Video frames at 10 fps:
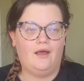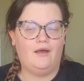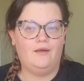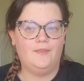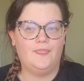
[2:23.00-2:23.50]

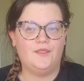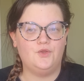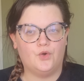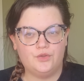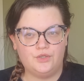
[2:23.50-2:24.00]
um,
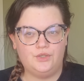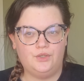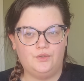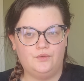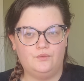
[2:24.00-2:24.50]
you're the
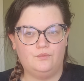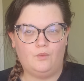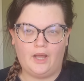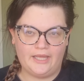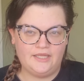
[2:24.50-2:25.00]
new
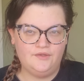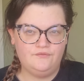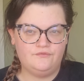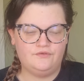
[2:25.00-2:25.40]
wife.